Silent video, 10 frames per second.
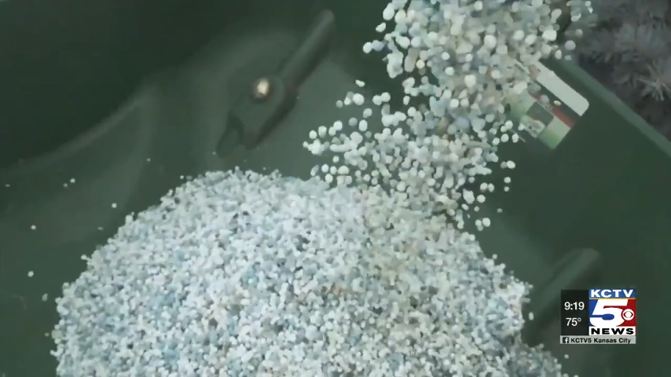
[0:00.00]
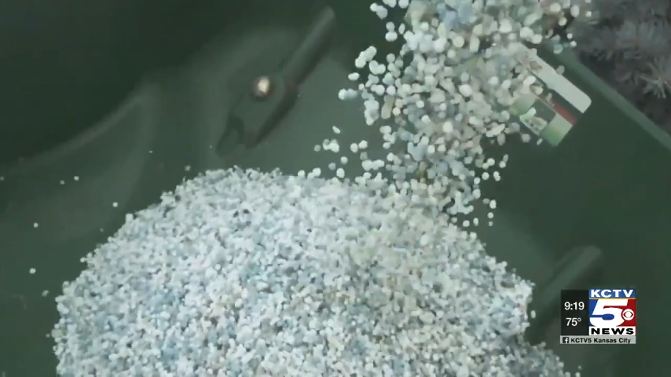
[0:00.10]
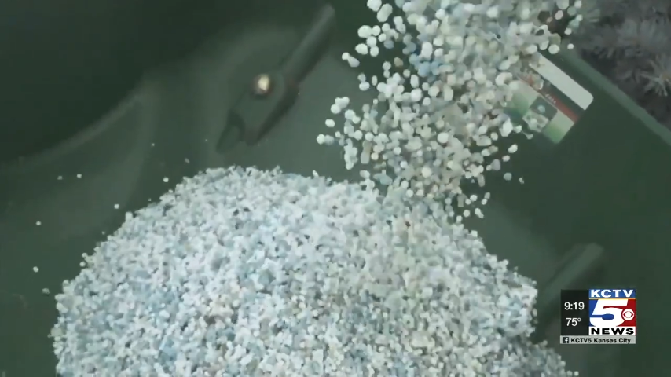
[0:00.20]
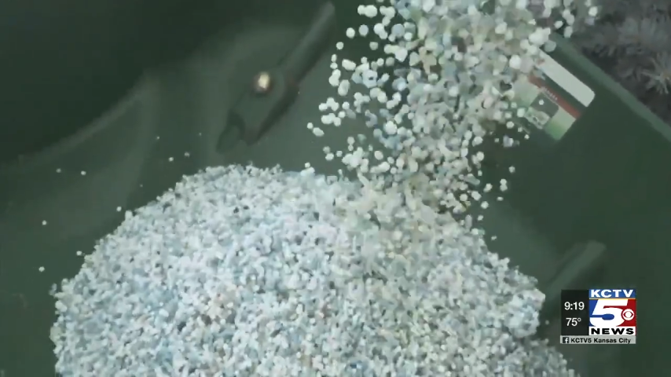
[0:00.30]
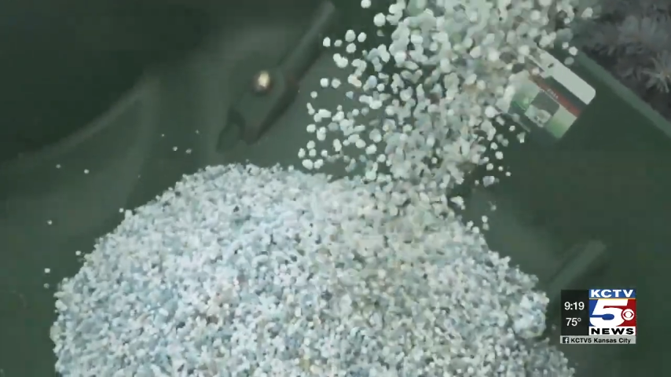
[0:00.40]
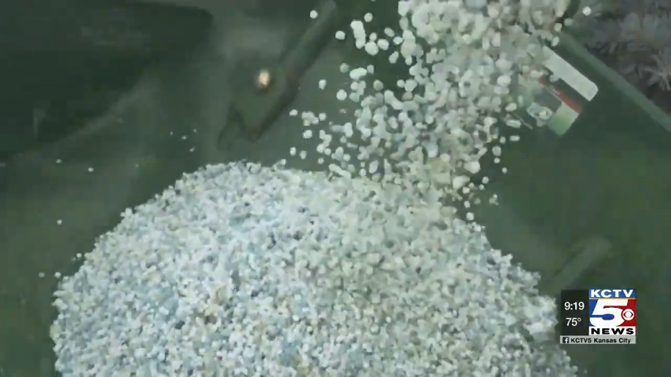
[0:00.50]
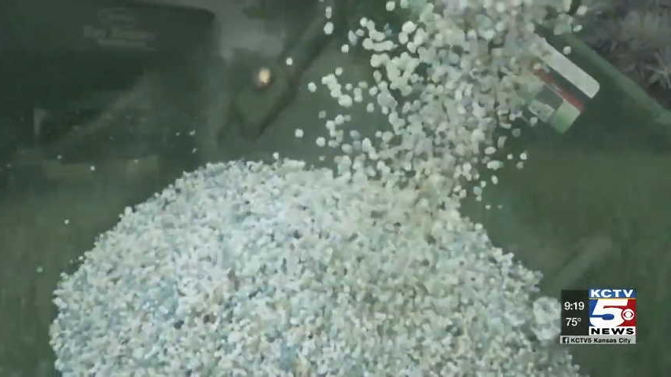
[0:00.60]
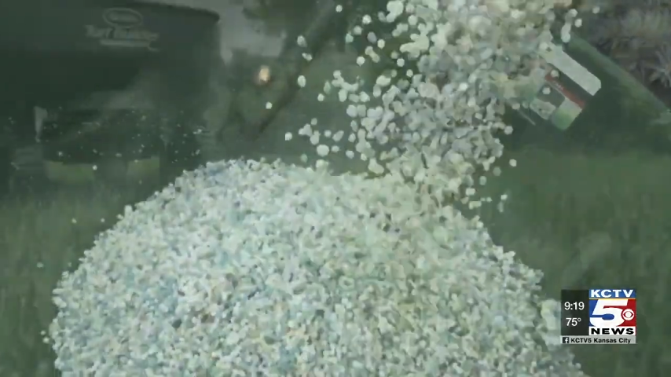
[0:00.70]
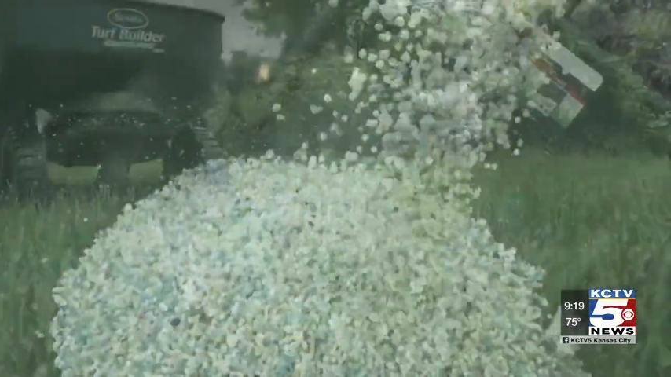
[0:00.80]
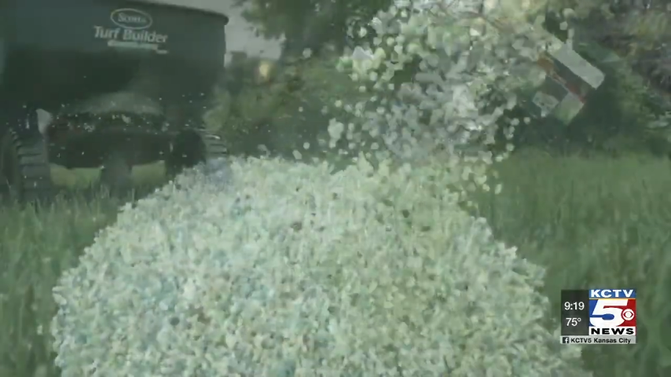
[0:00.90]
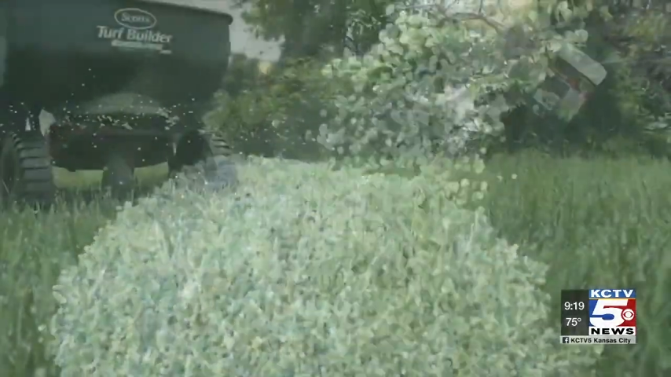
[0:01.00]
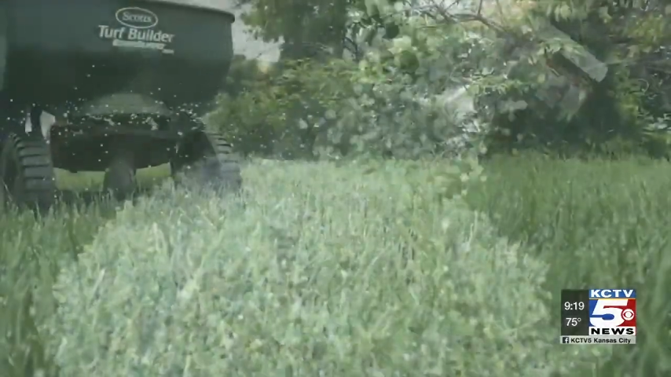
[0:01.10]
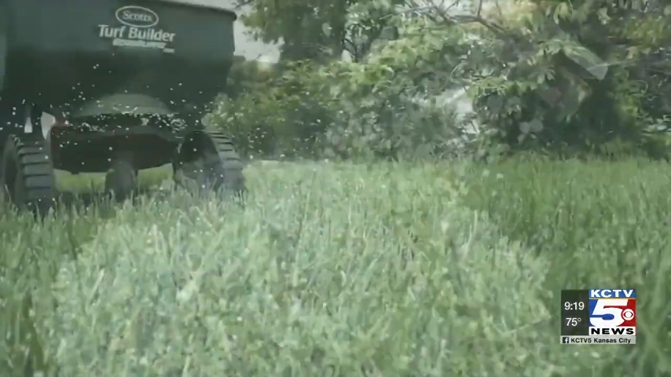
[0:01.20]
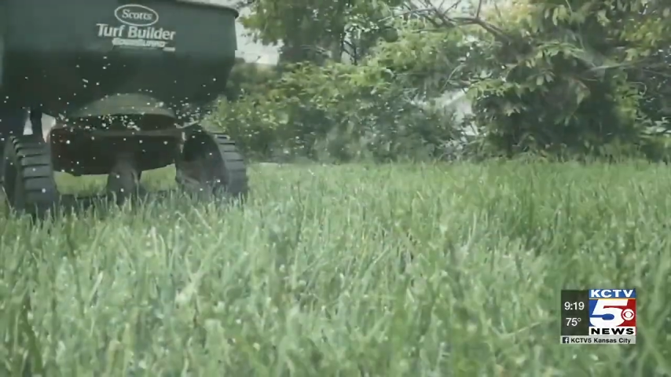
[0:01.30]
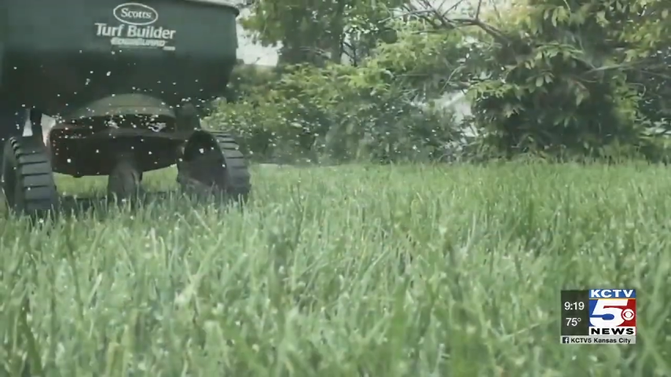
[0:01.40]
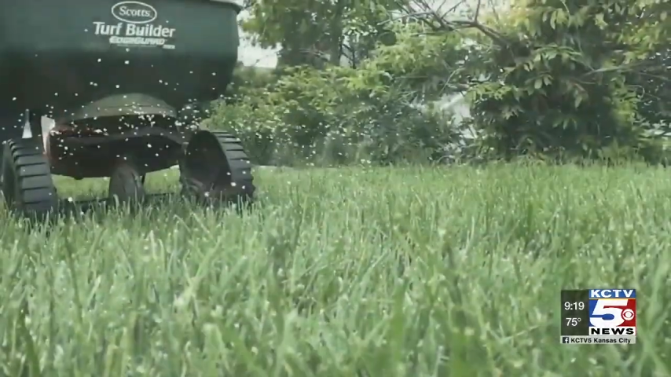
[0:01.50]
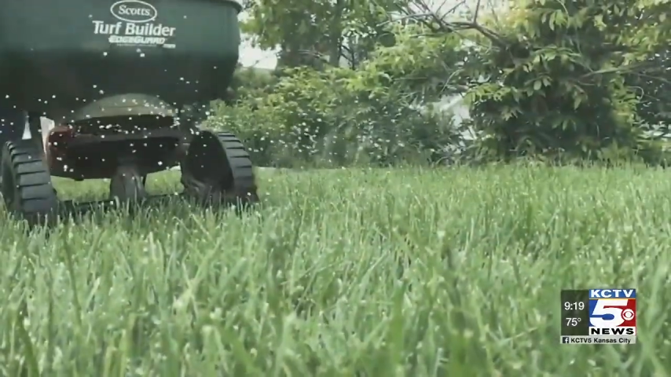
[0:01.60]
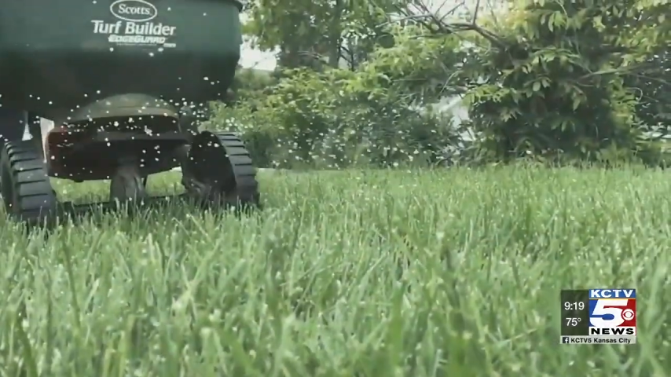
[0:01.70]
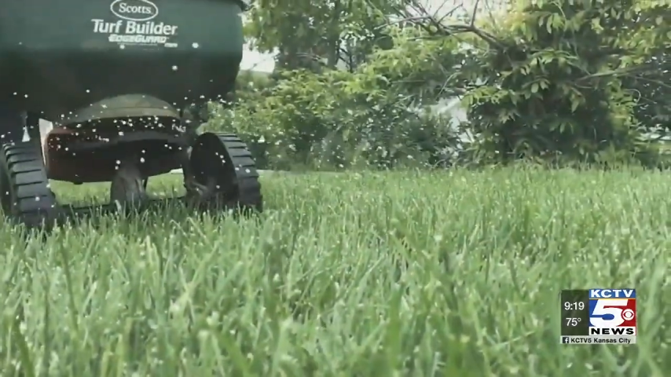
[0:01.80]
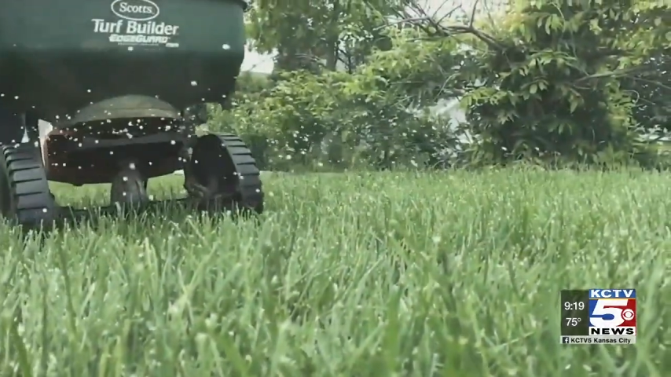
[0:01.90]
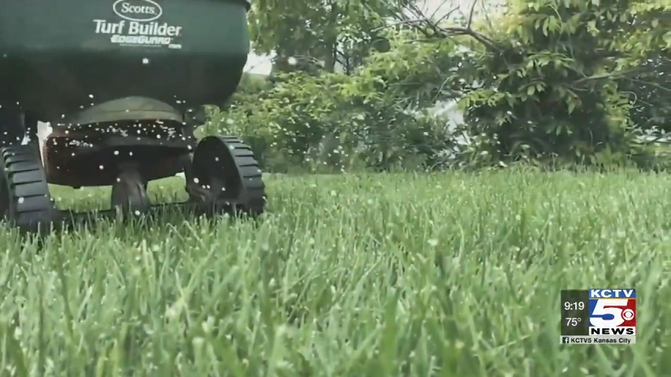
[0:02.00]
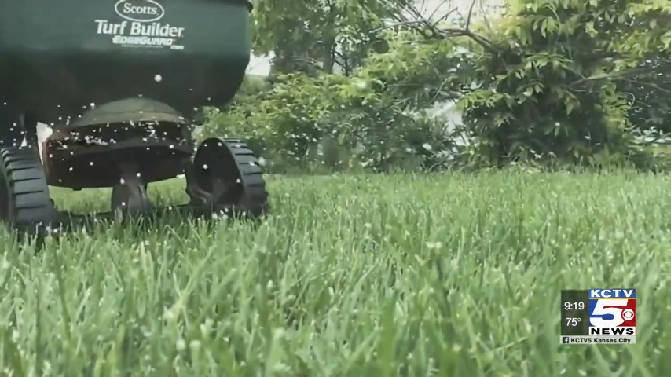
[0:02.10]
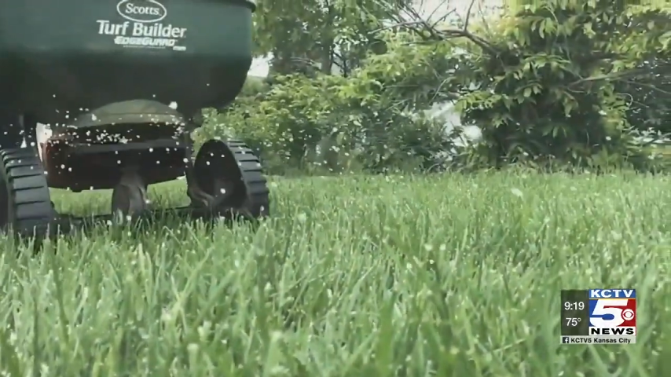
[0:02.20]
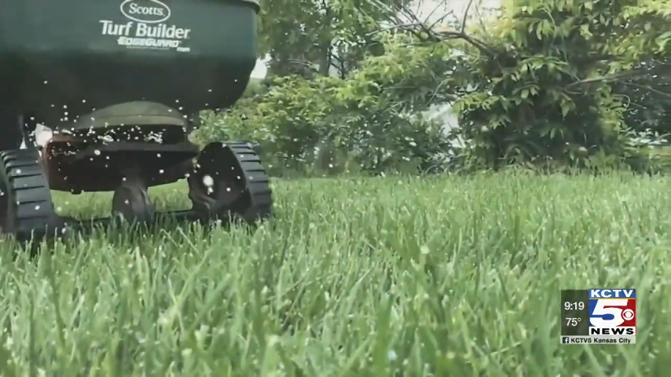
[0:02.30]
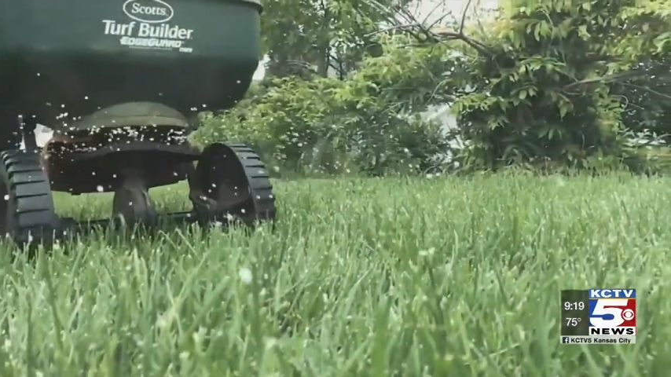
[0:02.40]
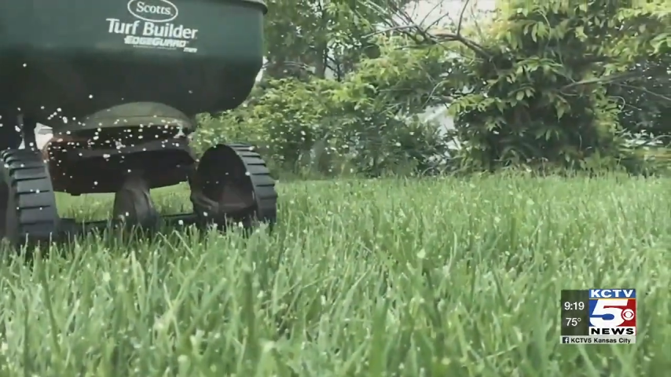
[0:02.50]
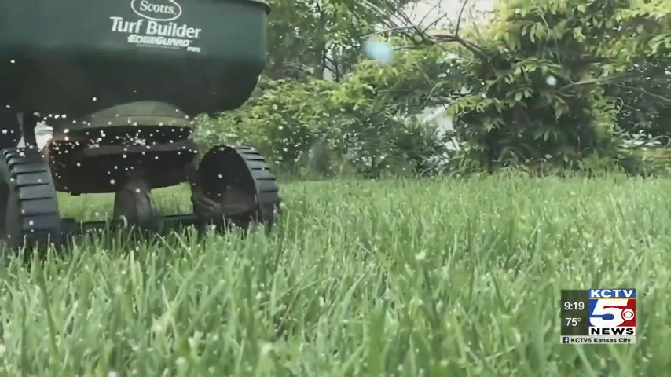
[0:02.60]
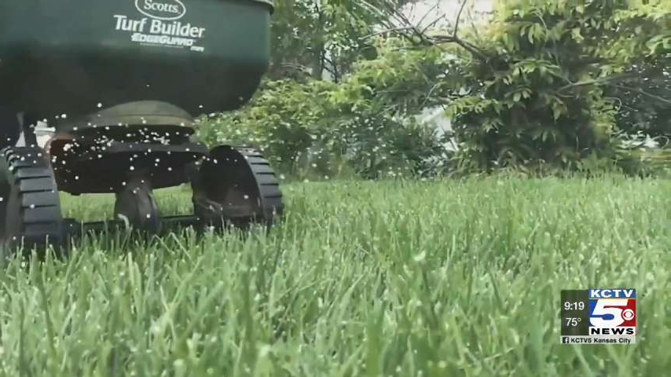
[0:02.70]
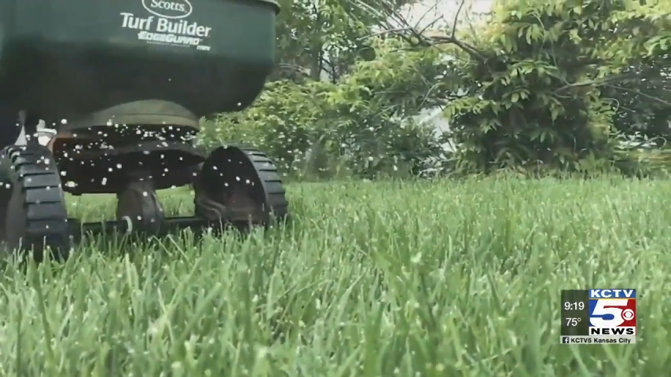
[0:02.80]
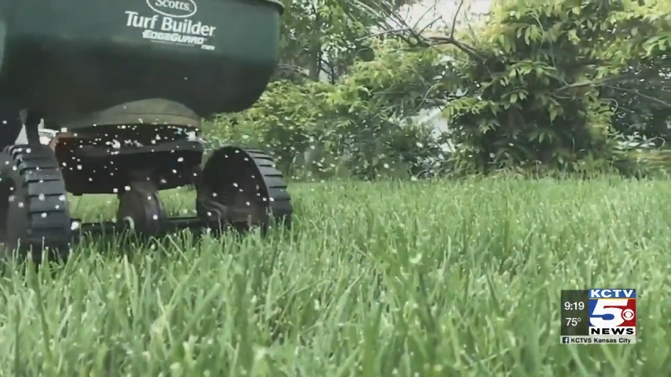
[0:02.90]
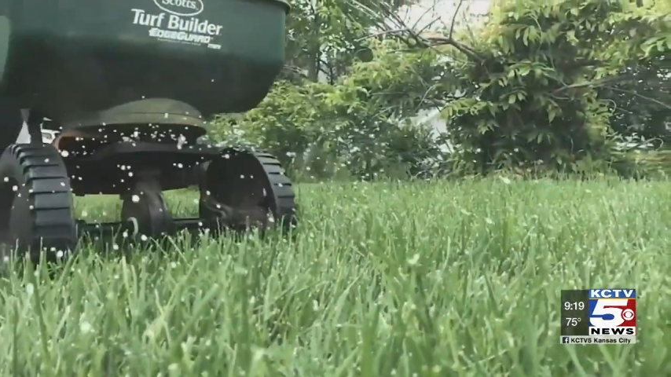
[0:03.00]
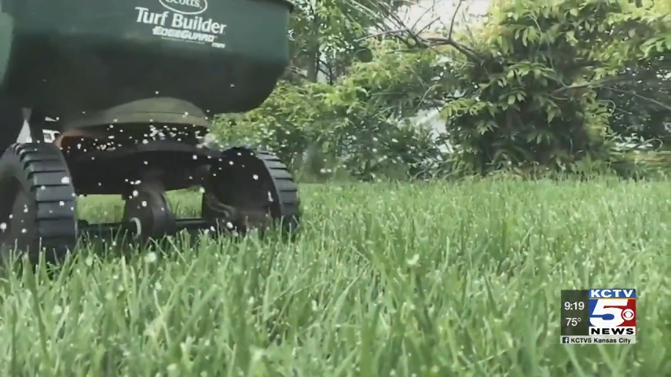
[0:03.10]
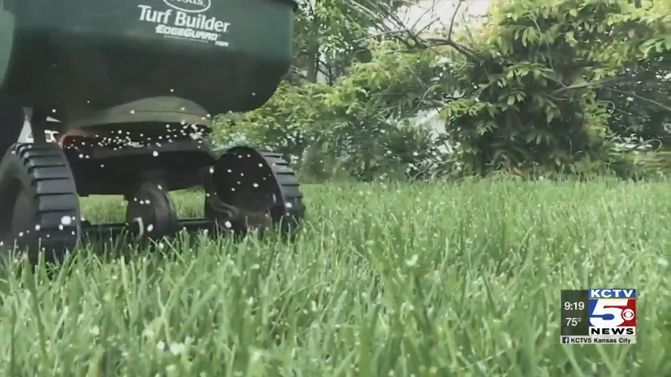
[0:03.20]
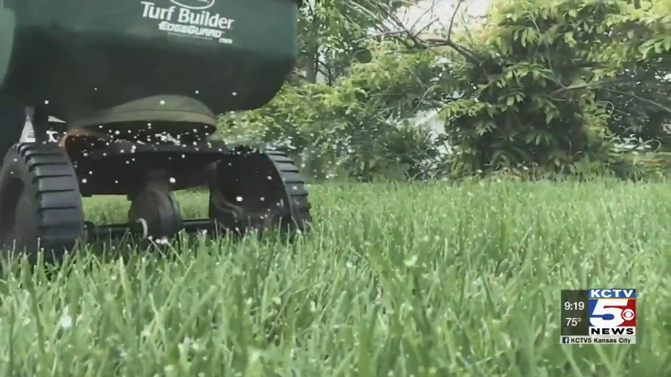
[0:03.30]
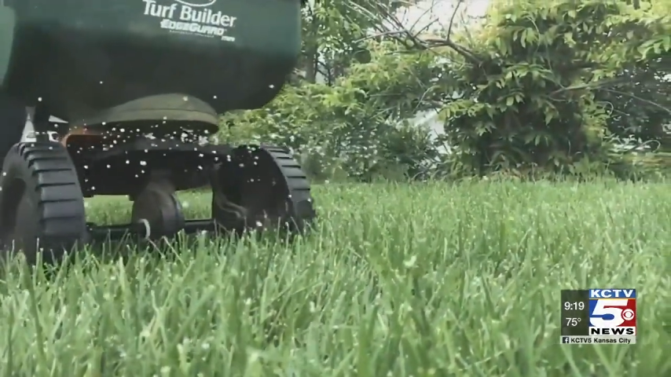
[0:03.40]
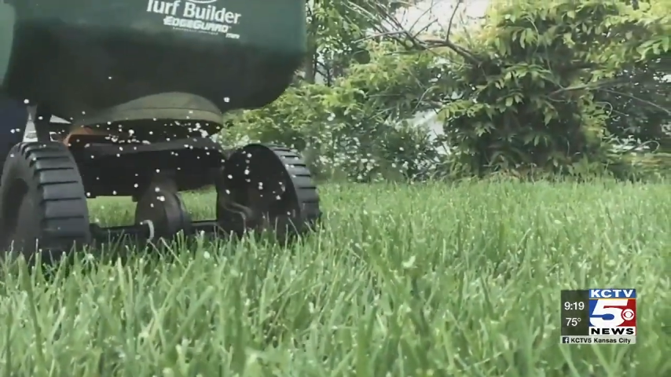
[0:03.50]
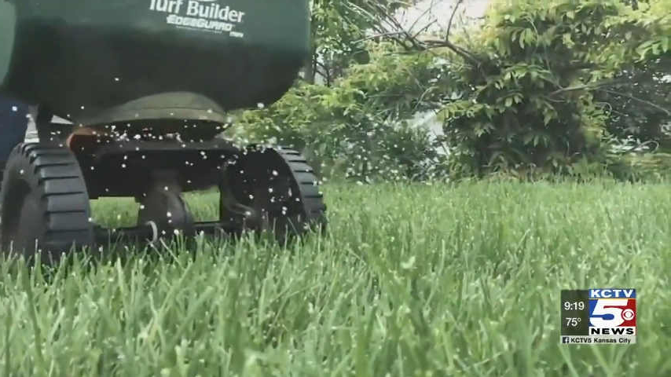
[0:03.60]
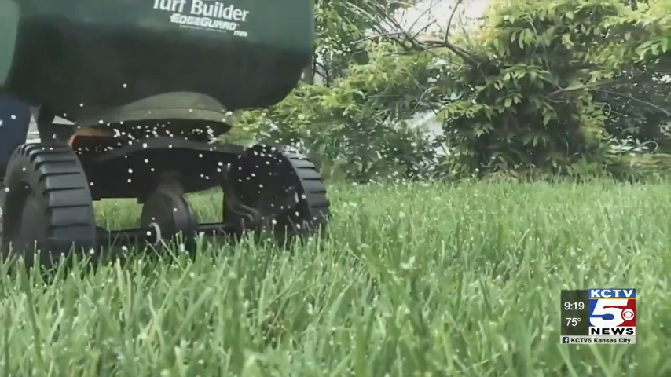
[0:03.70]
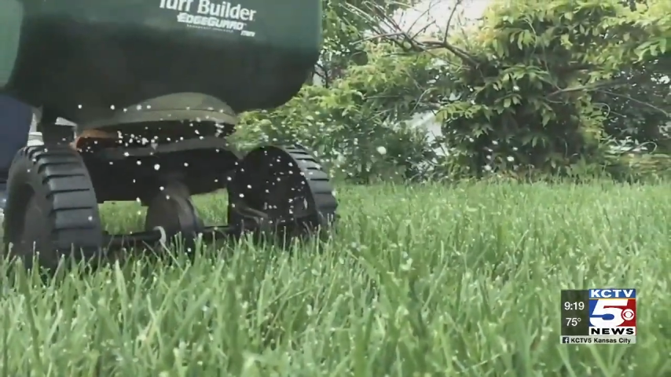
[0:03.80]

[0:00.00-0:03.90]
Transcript: [unreadable: no face in view]